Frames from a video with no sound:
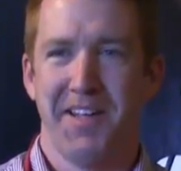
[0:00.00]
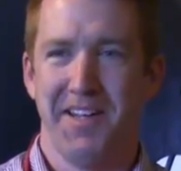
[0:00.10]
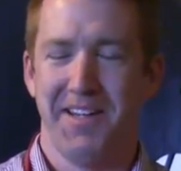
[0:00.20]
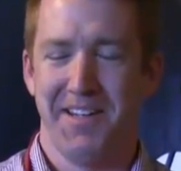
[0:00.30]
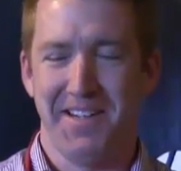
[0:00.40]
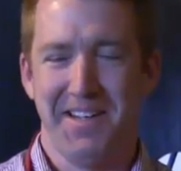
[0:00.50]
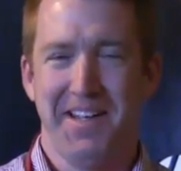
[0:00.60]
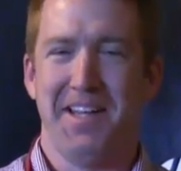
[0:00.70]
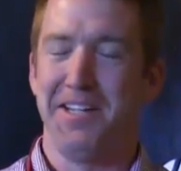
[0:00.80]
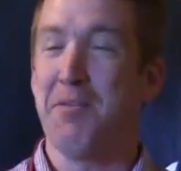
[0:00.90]
And uh,
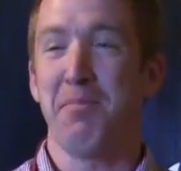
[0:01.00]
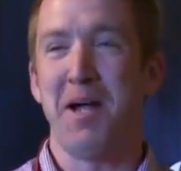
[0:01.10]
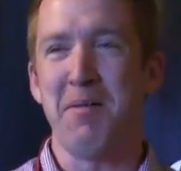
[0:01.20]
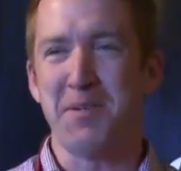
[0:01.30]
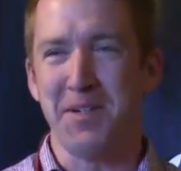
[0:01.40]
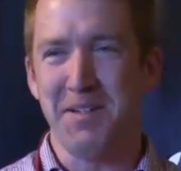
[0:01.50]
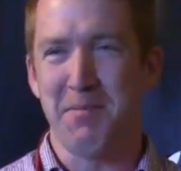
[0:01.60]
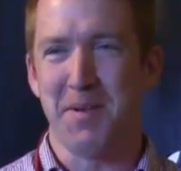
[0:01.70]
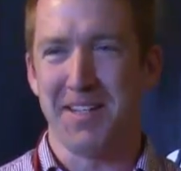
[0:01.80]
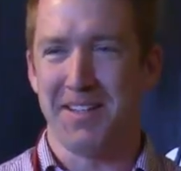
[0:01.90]
I did prompter,
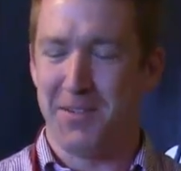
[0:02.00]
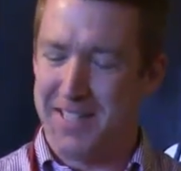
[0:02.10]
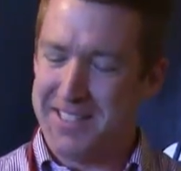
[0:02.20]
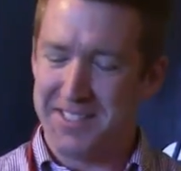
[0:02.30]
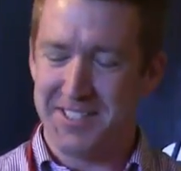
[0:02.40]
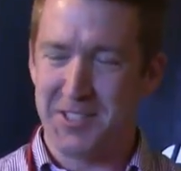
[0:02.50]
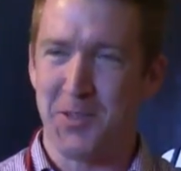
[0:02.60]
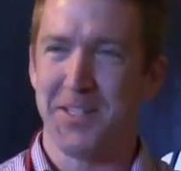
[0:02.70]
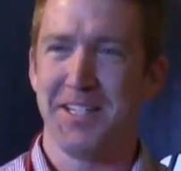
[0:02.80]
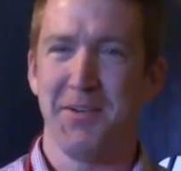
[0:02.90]
but I thought, well, that's a good
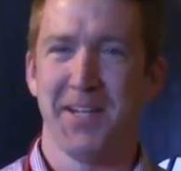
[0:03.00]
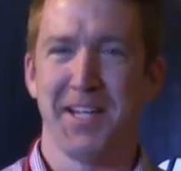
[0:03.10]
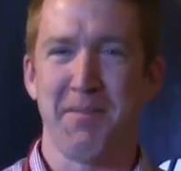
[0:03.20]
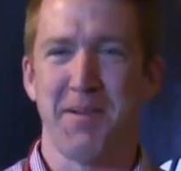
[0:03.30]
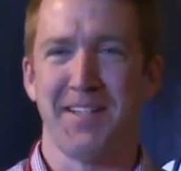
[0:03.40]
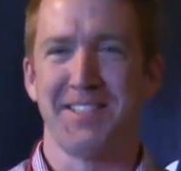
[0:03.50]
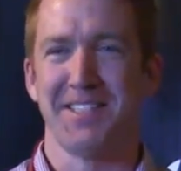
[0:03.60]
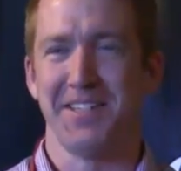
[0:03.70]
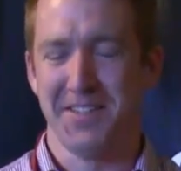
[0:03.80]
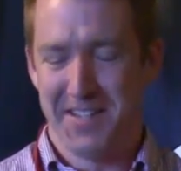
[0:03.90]
story to tell when I get up here.
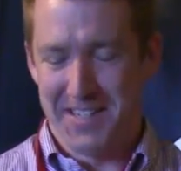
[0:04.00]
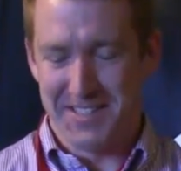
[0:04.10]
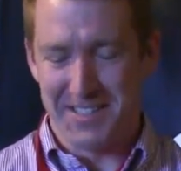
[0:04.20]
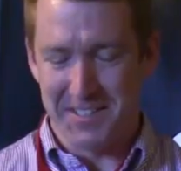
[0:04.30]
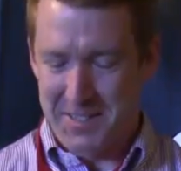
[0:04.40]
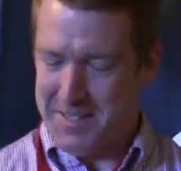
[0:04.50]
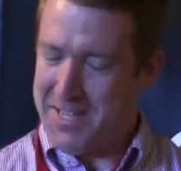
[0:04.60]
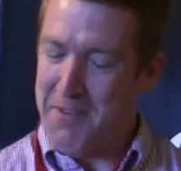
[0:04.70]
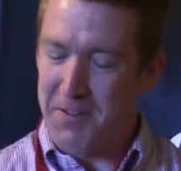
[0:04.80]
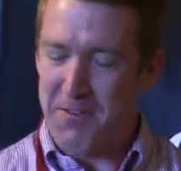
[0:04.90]
So, so it
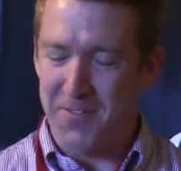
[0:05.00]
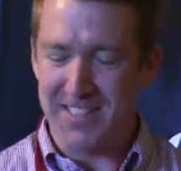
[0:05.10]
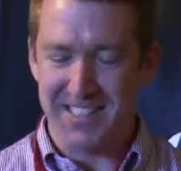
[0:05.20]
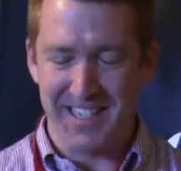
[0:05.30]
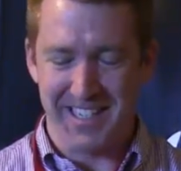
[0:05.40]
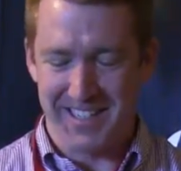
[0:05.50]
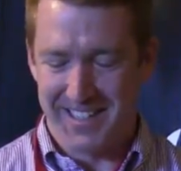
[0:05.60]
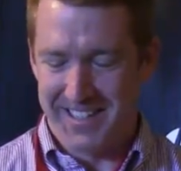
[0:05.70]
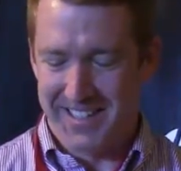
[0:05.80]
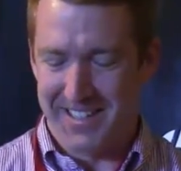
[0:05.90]
definitely fits in.
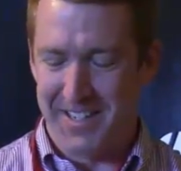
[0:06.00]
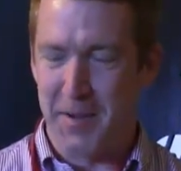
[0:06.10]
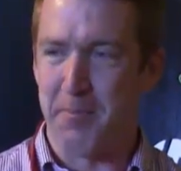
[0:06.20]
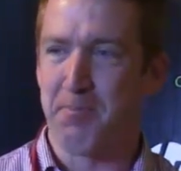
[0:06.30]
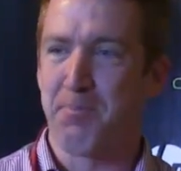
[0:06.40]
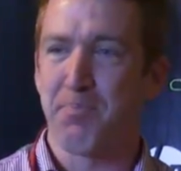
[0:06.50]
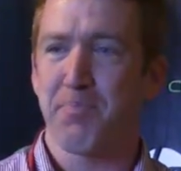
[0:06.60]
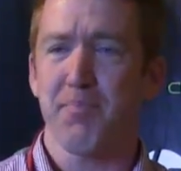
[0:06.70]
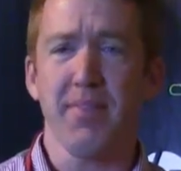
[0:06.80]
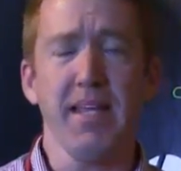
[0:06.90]
Um,
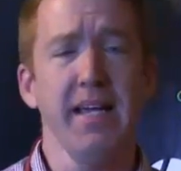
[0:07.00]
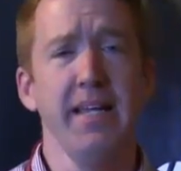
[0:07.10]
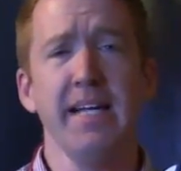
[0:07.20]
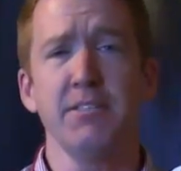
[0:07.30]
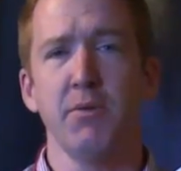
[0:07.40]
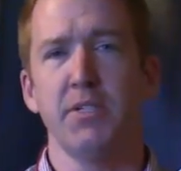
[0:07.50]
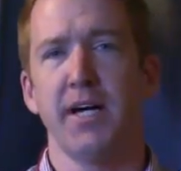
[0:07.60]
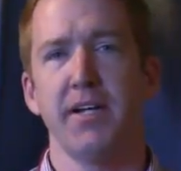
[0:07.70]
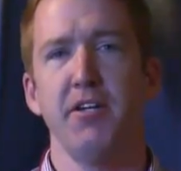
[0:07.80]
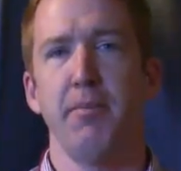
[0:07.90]
and that's what we
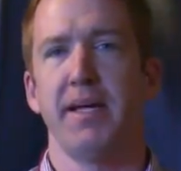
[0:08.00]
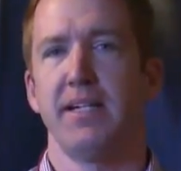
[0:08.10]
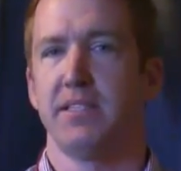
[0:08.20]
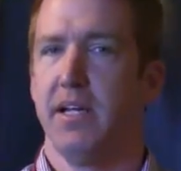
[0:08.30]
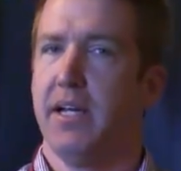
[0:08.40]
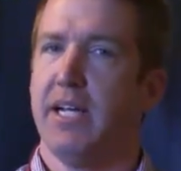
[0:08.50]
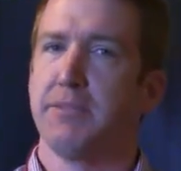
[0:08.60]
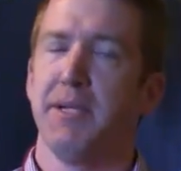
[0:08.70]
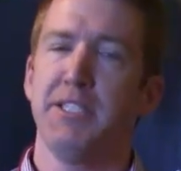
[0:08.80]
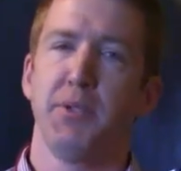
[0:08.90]
try to do because,
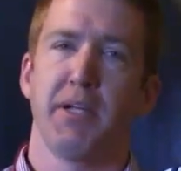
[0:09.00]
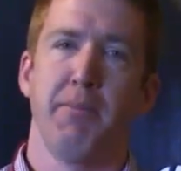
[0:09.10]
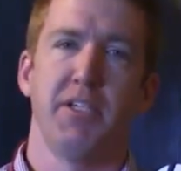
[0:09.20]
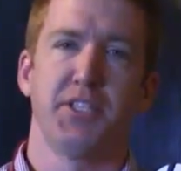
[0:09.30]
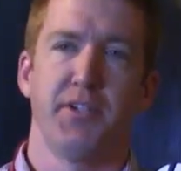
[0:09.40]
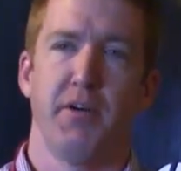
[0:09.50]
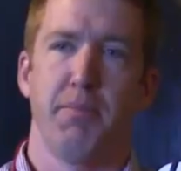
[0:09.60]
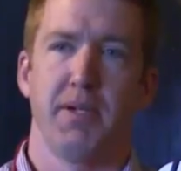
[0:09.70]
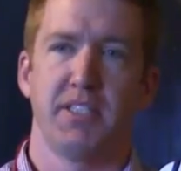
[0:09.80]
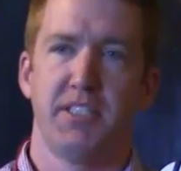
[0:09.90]
especially with commercial
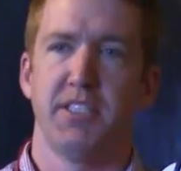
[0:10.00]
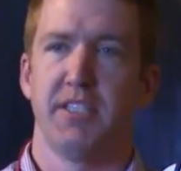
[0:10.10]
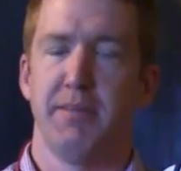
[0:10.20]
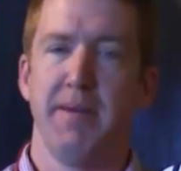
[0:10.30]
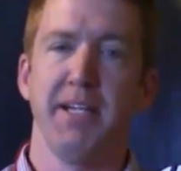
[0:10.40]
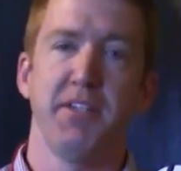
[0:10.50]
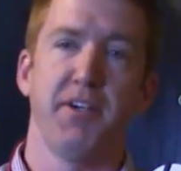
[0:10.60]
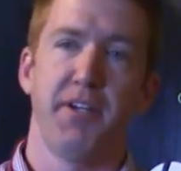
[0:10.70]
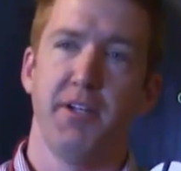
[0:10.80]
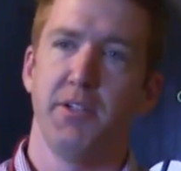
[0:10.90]
notebooks, just the amount that
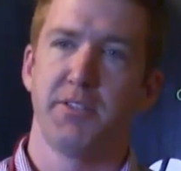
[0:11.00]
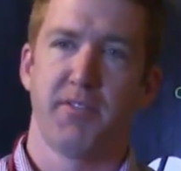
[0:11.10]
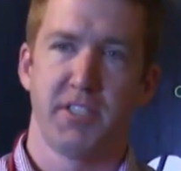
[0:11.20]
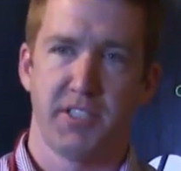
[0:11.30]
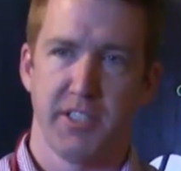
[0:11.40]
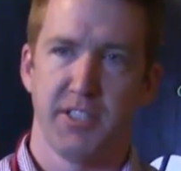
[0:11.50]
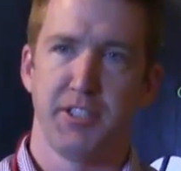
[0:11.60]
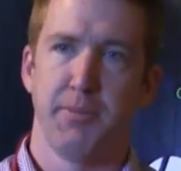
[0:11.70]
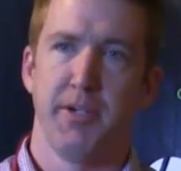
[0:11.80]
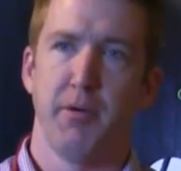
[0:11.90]
they're used versus a
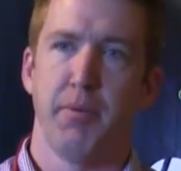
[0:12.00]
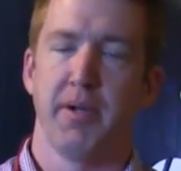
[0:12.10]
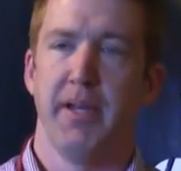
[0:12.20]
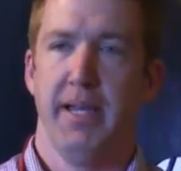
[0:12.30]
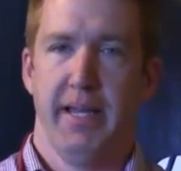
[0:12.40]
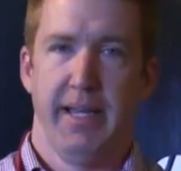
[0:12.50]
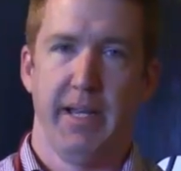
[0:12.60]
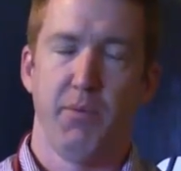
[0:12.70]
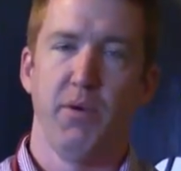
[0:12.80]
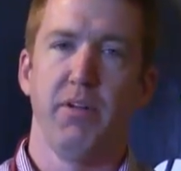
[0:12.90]
consumer notebook,
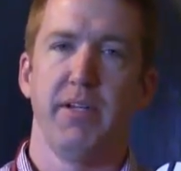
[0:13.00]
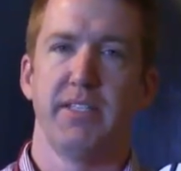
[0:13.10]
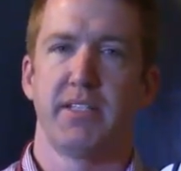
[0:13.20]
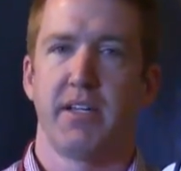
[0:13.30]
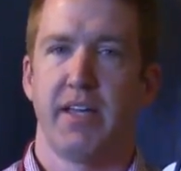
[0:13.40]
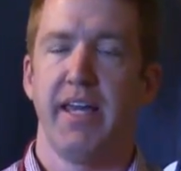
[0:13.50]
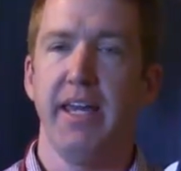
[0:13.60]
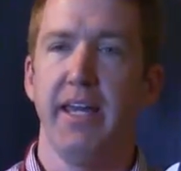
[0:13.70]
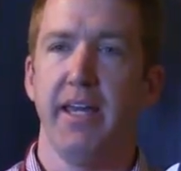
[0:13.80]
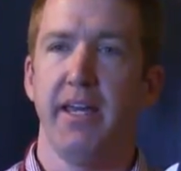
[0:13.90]
it really is
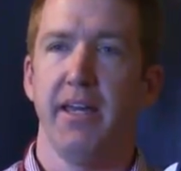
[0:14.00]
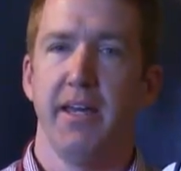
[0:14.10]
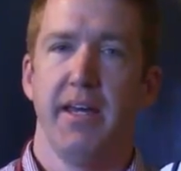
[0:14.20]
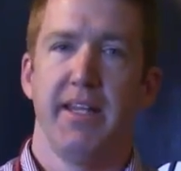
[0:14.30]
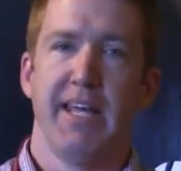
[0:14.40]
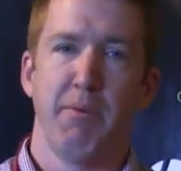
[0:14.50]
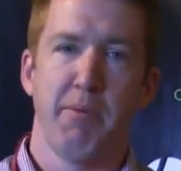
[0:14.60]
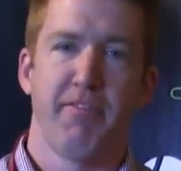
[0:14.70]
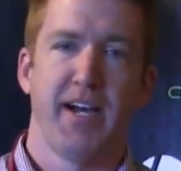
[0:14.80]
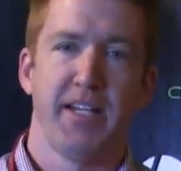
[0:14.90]
key that we
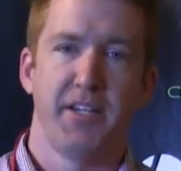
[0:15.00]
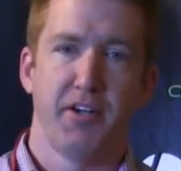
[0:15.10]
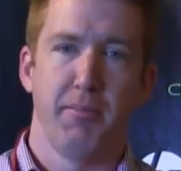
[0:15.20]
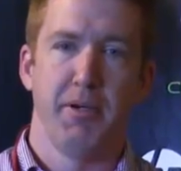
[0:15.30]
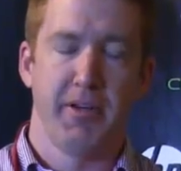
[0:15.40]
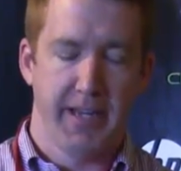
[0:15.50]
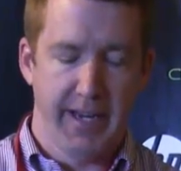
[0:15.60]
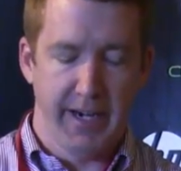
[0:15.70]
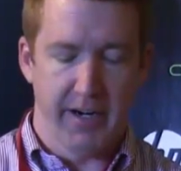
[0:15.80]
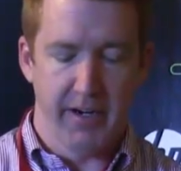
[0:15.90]
provide the durability
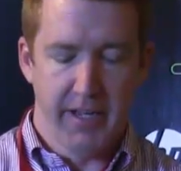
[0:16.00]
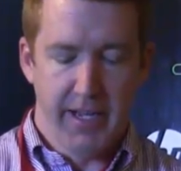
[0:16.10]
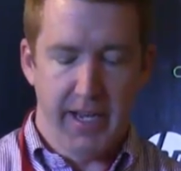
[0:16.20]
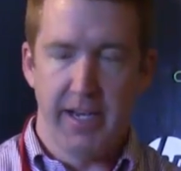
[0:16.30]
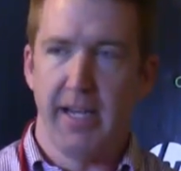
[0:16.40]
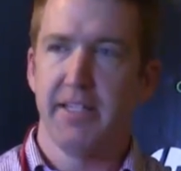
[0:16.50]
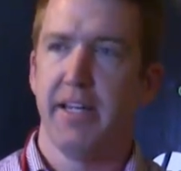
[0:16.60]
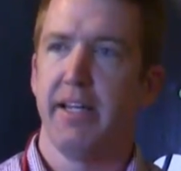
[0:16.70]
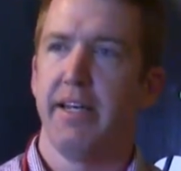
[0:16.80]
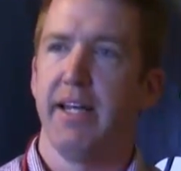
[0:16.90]
here. And not
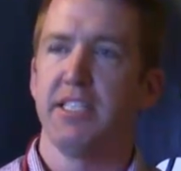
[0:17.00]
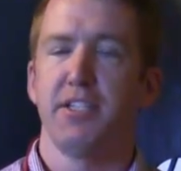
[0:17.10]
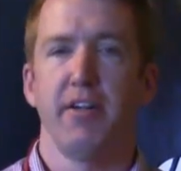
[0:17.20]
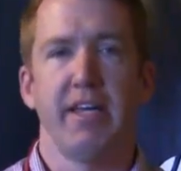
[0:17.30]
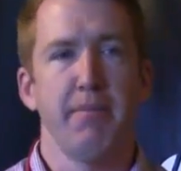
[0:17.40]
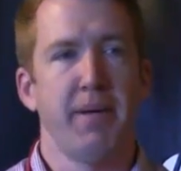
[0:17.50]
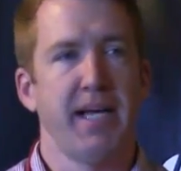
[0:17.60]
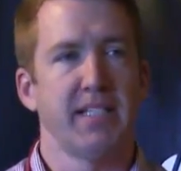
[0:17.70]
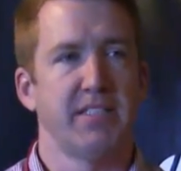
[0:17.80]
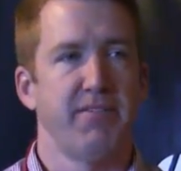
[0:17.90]
that it necessarily
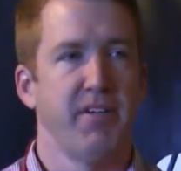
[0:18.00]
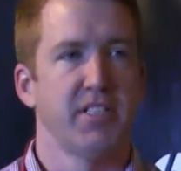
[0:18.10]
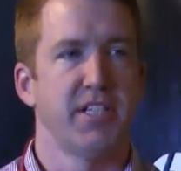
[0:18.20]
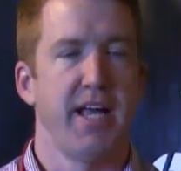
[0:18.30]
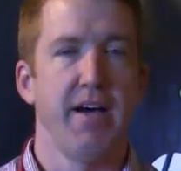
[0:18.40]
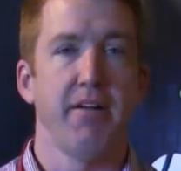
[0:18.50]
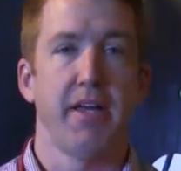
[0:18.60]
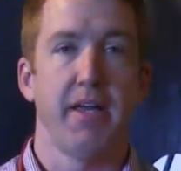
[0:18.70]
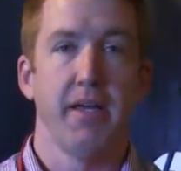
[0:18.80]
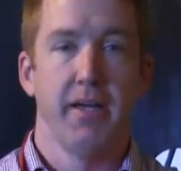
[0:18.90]
impacts the
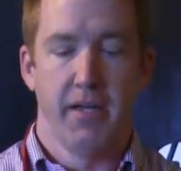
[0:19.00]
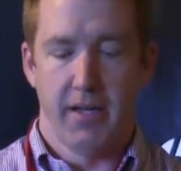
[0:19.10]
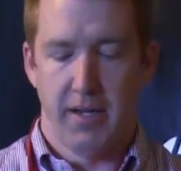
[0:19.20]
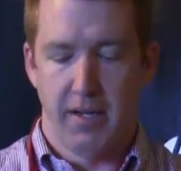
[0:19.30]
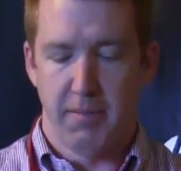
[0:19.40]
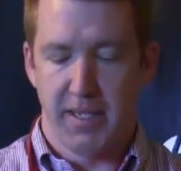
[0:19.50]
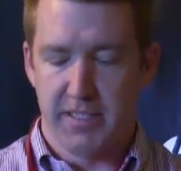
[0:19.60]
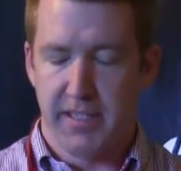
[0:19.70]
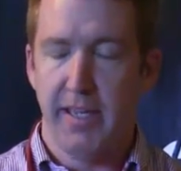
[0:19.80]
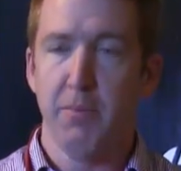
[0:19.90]
functionality um,
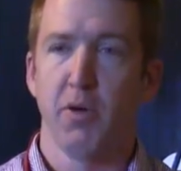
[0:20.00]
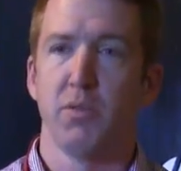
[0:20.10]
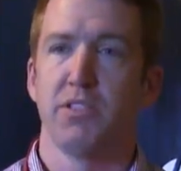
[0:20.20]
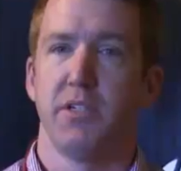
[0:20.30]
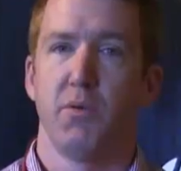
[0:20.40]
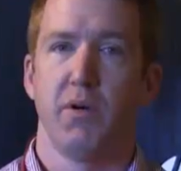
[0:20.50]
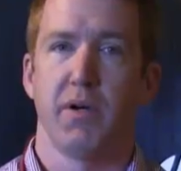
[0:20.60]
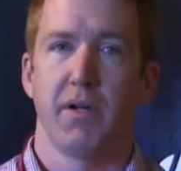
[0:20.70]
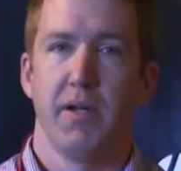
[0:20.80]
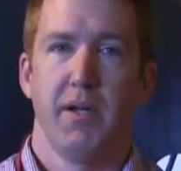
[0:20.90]
because the keyboard will still work.